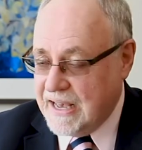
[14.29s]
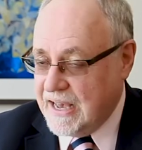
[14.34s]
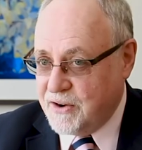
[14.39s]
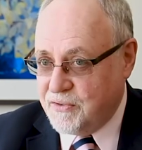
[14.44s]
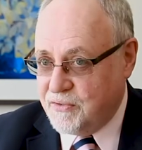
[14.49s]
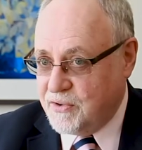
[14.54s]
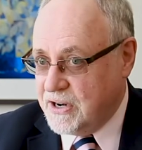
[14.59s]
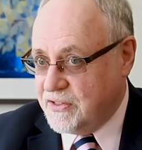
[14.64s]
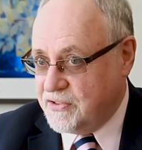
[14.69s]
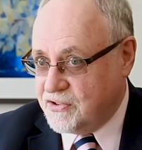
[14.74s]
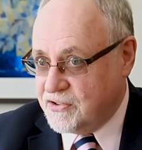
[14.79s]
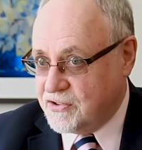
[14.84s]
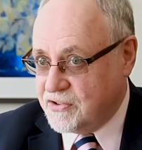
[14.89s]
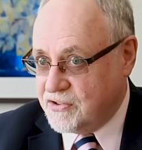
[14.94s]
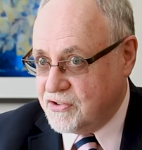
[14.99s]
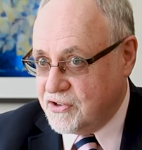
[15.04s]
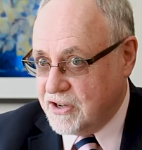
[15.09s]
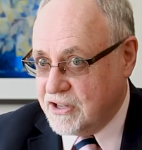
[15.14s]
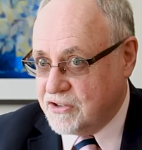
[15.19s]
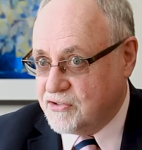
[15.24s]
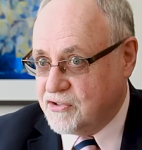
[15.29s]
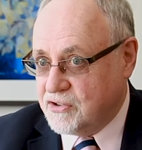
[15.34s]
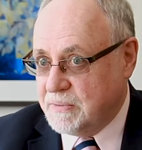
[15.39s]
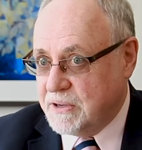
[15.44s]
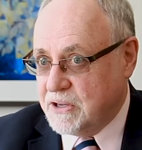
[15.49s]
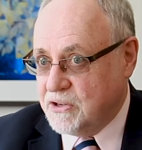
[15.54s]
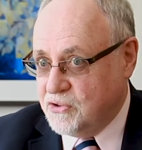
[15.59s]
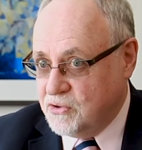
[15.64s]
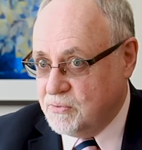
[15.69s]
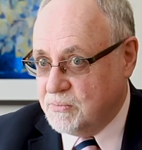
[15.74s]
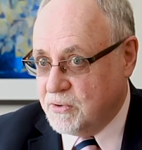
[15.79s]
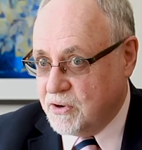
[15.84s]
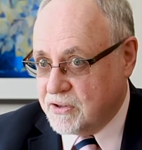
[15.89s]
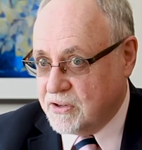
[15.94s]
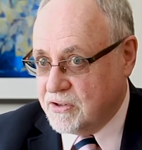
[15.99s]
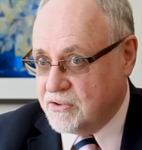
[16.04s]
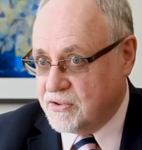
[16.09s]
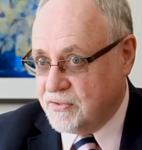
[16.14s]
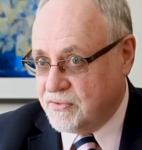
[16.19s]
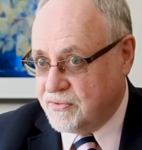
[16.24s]
And really this is a chance to make new
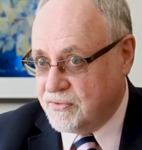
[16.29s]
models